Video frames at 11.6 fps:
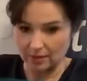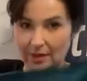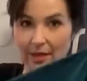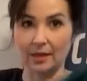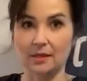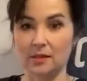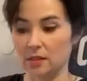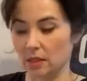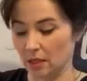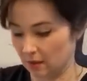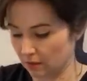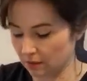like so.
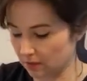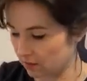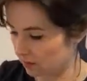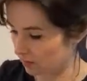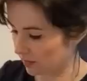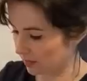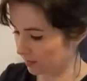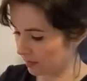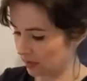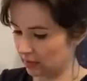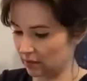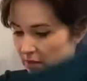I'm
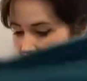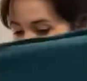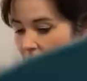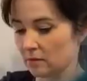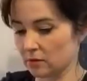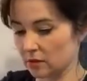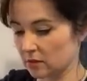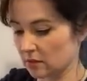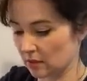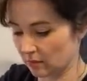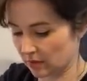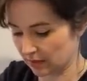going to
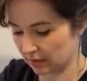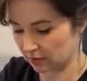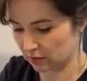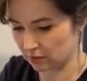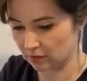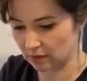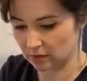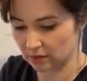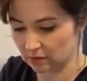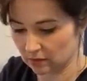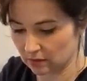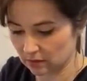think where I can do this.
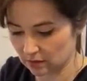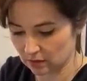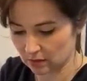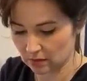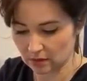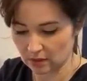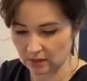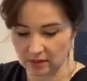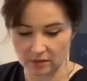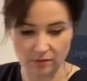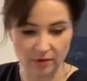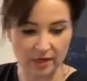I
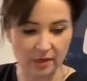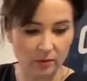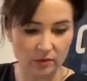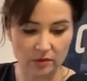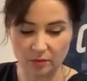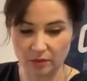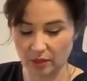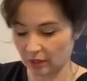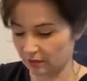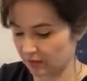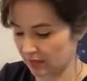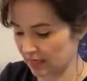don't really want to put it
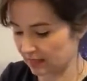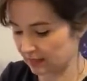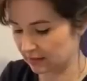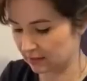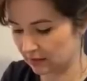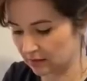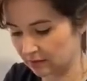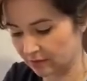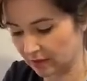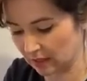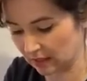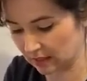over the end, because I
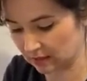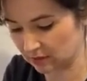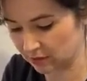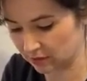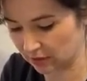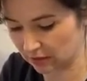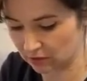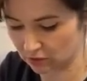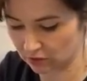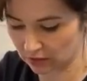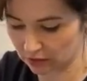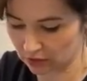feel like that's just going to
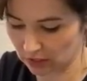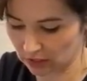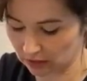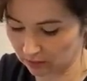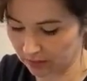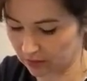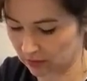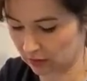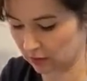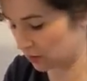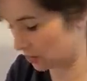stretch it a little bit, so I'm going